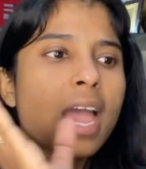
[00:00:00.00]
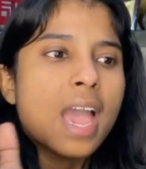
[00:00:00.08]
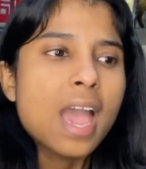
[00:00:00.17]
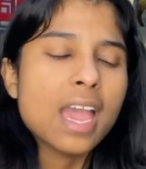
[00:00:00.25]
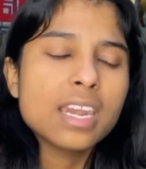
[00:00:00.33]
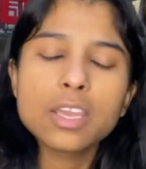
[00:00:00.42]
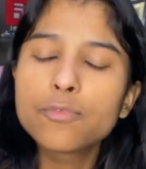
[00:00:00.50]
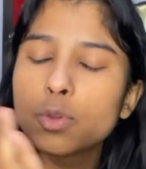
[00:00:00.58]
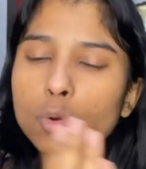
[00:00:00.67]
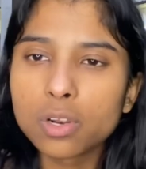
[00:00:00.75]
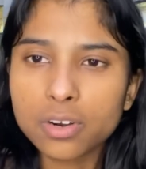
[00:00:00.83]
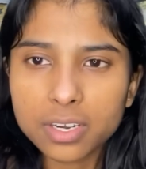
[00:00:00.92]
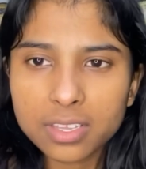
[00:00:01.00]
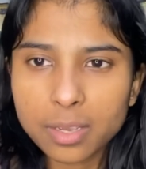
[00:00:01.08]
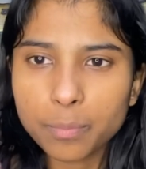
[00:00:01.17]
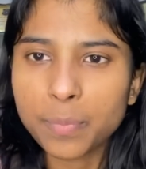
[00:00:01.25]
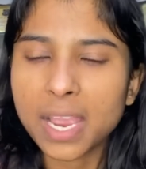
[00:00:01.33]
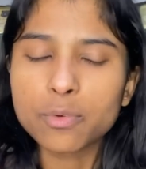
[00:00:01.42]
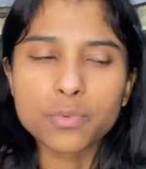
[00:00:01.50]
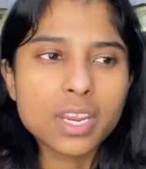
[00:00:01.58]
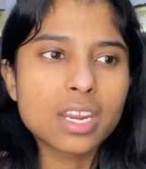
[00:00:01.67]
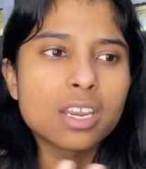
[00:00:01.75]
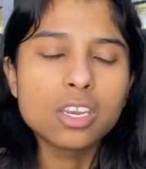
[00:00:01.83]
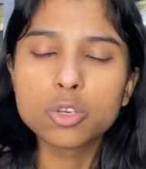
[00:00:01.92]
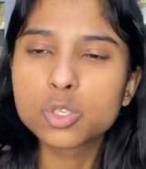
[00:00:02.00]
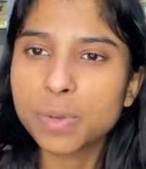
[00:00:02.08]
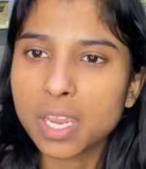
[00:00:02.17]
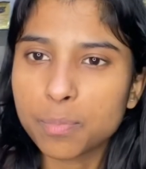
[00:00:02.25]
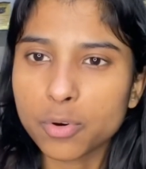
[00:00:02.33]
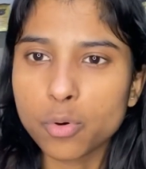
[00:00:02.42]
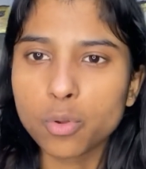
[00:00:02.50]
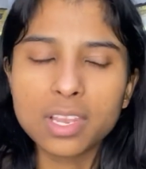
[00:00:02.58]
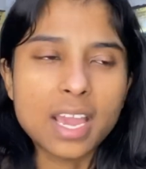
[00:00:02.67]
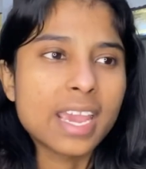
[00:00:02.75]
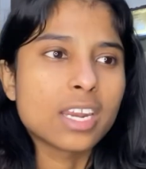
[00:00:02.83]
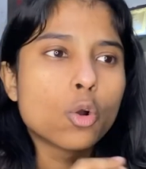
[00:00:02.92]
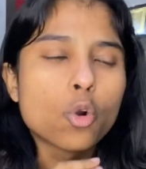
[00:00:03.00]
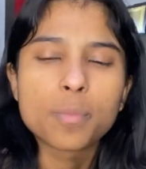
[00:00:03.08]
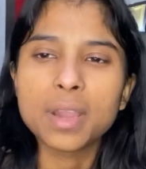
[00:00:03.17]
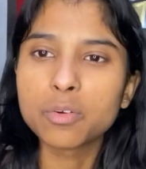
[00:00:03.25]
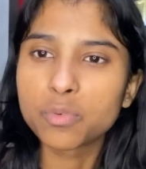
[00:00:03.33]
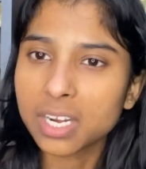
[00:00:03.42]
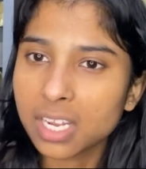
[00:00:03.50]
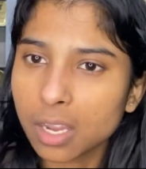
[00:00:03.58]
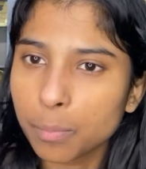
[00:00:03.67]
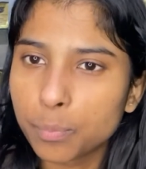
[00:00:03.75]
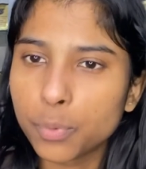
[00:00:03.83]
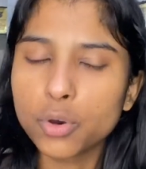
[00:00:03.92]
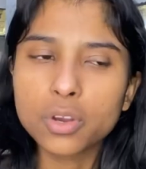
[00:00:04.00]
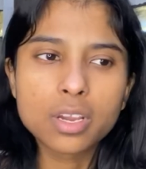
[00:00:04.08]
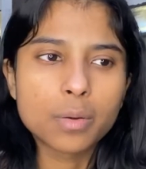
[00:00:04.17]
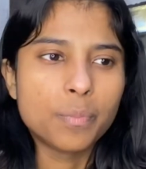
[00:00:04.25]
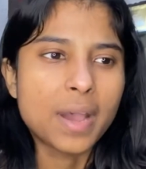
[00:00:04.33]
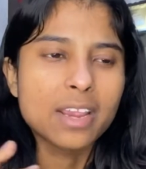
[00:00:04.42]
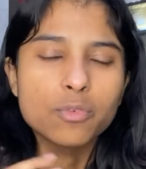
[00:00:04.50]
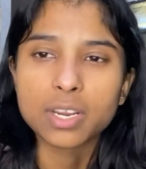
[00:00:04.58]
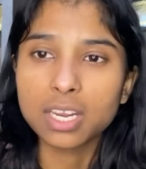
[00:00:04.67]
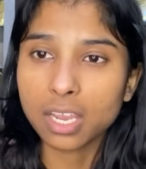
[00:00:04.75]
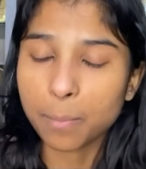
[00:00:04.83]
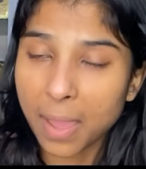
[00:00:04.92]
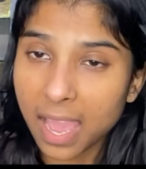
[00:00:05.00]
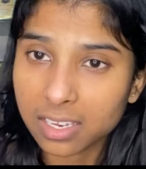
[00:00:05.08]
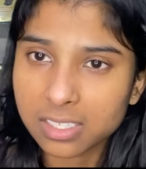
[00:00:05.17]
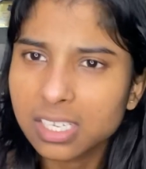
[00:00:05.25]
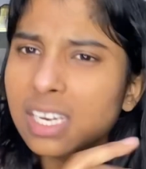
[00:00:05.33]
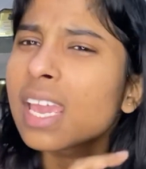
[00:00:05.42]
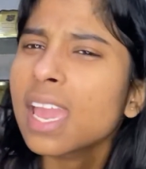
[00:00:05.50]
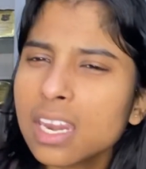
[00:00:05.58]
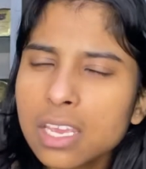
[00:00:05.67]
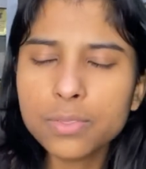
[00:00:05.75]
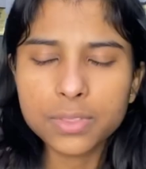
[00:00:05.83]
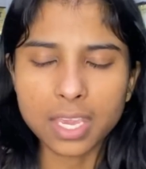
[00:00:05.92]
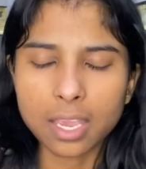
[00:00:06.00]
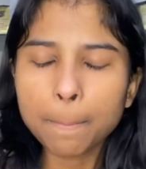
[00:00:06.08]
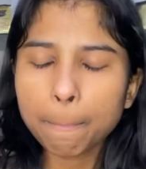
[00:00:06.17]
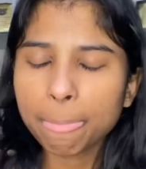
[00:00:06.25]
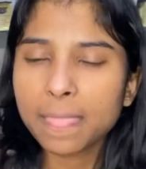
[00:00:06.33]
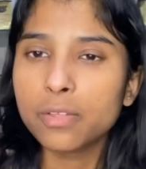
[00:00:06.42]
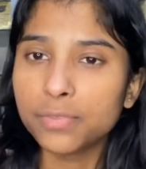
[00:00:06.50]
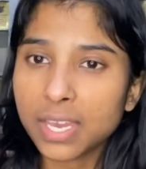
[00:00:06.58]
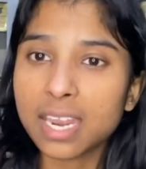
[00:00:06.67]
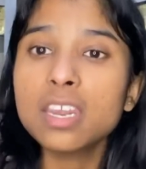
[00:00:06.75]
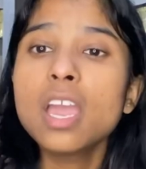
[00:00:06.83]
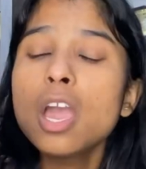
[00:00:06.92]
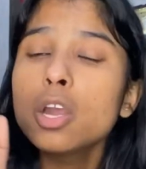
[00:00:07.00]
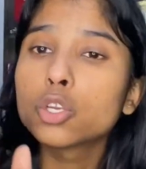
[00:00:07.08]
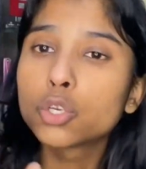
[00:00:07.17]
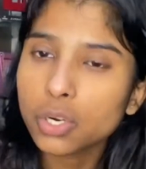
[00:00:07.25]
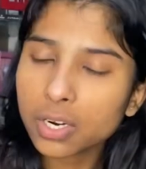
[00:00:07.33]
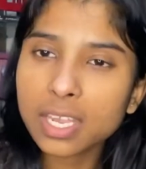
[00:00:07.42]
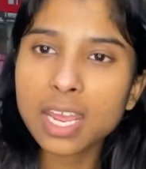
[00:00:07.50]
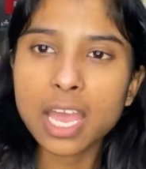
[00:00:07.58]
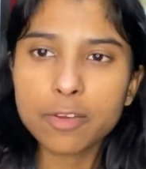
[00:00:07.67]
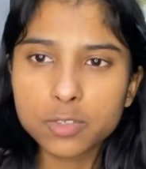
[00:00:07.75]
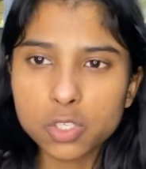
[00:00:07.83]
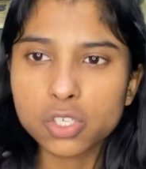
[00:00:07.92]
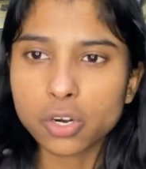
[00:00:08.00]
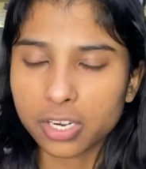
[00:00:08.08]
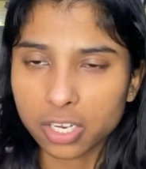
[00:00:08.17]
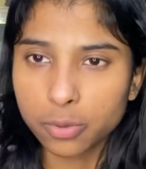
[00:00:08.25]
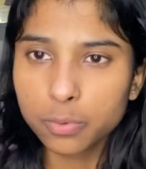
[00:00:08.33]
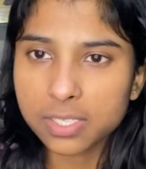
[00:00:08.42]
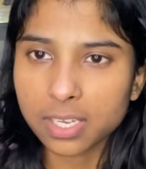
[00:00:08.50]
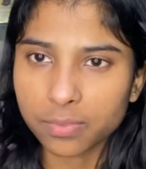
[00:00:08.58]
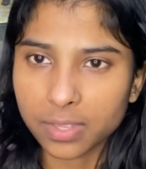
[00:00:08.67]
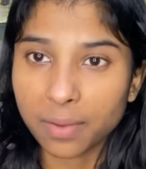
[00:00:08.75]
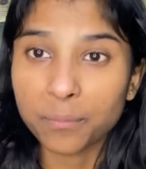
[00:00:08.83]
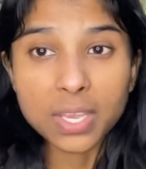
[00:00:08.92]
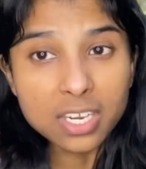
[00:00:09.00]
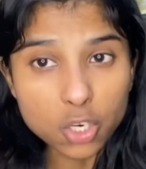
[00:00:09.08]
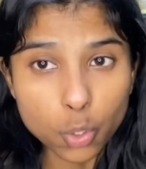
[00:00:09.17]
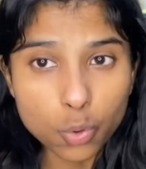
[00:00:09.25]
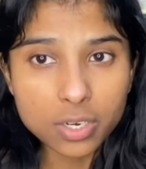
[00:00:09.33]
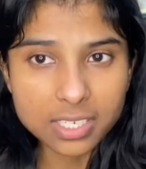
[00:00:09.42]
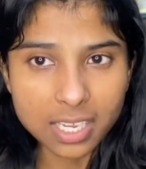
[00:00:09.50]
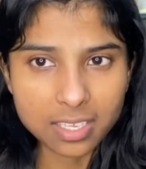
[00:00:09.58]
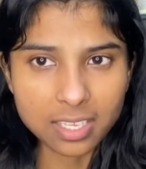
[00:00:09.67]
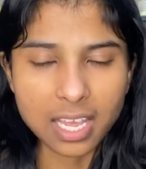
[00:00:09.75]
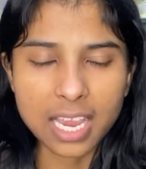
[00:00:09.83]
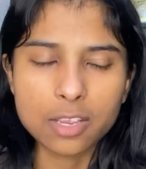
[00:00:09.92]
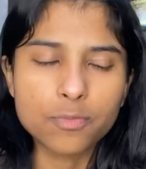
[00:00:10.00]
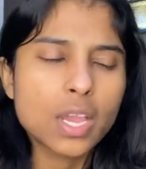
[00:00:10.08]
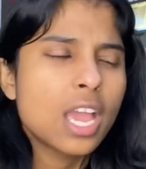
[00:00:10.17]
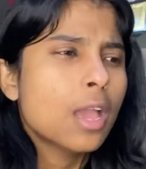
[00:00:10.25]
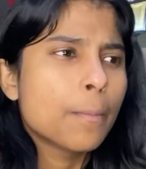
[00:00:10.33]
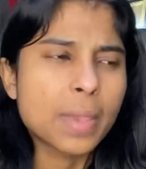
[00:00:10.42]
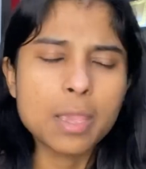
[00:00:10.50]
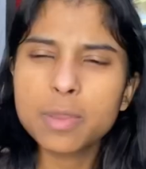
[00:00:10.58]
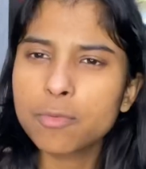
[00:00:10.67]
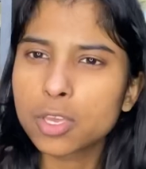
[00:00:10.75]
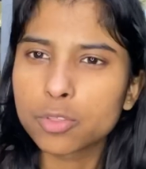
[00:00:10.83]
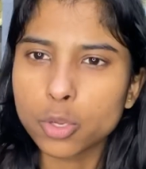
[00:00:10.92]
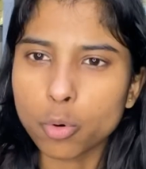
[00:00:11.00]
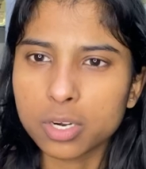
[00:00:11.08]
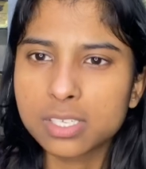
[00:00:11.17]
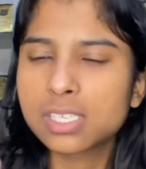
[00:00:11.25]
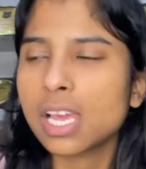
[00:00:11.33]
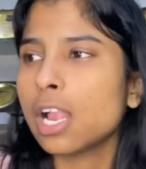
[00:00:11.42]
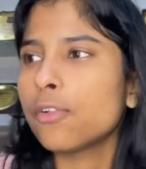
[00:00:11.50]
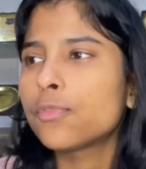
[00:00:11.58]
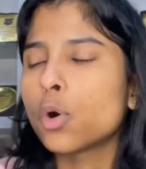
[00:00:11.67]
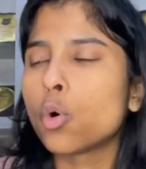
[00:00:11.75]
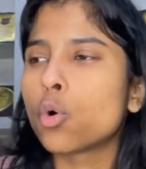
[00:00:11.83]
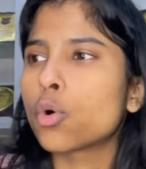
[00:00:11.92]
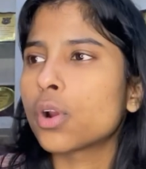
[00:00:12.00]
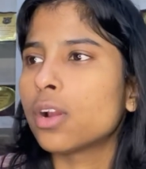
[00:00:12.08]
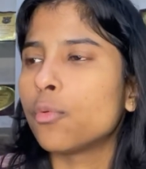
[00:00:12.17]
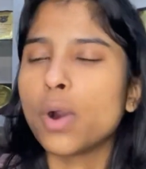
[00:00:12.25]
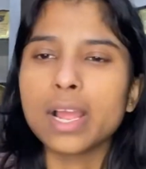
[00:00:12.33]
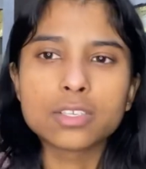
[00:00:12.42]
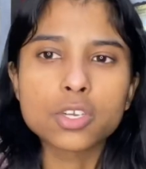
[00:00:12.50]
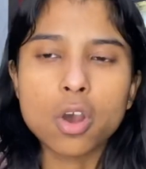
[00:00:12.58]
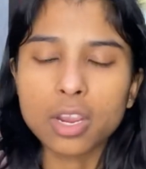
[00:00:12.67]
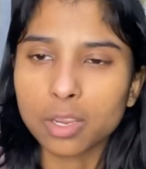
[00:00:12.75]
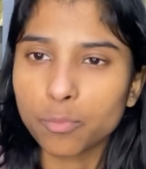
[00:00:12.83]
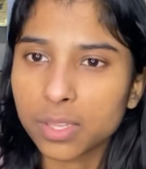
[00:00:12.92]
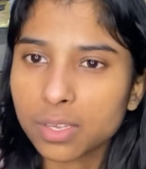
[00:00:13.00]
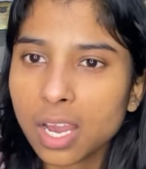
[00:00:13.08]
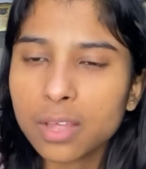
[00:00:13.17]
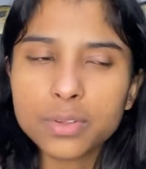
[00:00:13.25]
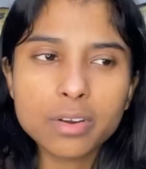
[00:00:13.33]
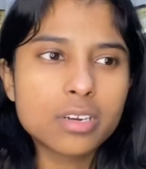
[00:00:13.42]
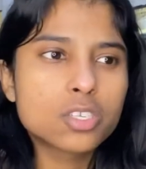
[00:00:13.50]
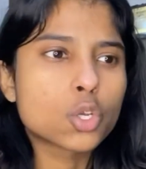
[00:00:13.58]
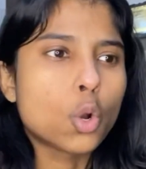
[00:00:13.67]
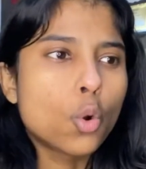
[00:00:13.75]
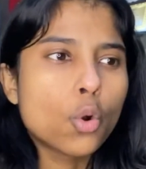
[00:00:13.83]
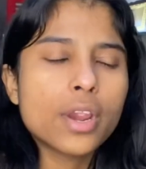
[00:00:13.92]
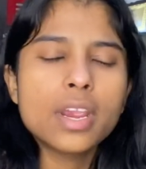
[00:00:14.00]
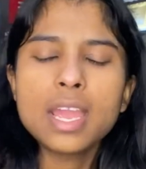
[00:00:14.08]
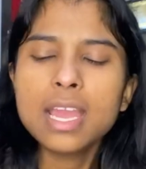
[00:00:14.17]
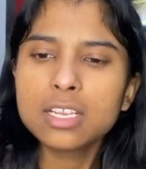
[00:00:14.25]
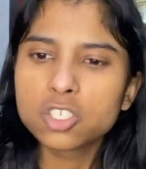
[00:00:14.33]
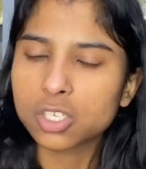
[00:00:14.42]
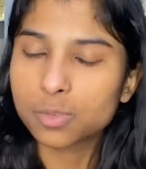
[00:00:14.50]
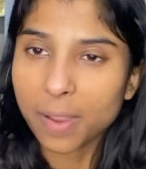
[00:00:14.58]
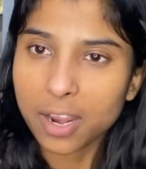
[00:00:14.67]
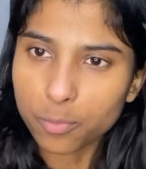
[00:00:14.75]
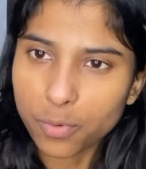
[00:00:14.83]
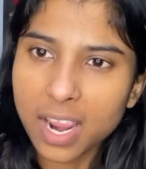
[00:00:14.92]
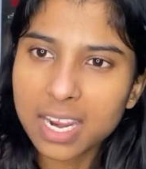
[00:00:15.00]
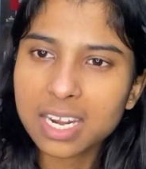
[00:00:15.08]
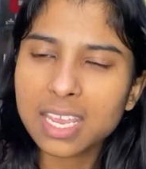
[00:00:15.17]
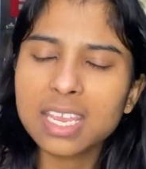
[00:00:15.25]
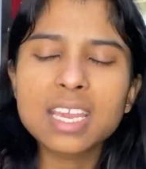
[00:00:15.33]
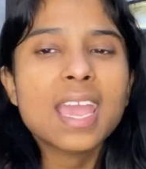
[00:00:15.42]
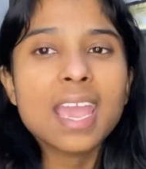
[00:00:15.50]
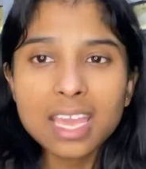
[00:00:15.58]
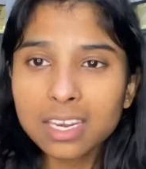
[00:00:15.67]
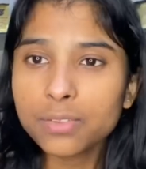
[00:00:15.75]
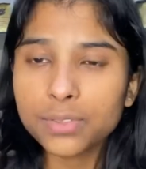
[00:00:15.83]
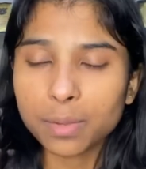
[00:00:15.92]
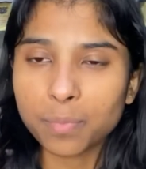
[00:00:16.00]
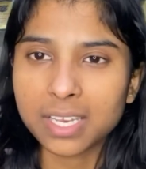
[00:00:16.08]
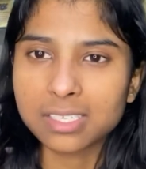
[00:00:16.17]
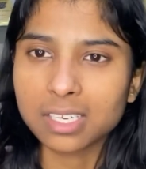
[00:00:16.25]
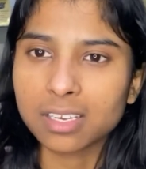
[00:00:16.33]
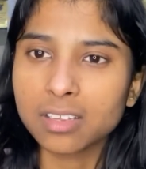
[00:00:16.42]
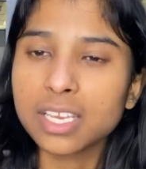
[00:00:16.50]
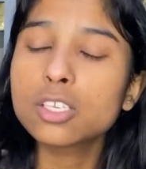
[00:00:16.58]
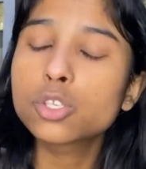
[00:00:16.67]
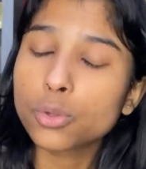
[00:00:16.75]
and if you learn them by reading a newspaper online or by reading a book, by reading a magazine, anything, then you're gonna have to start using them in your daily life, maybe with yourself or while talking with others or just by writing, anything basically, so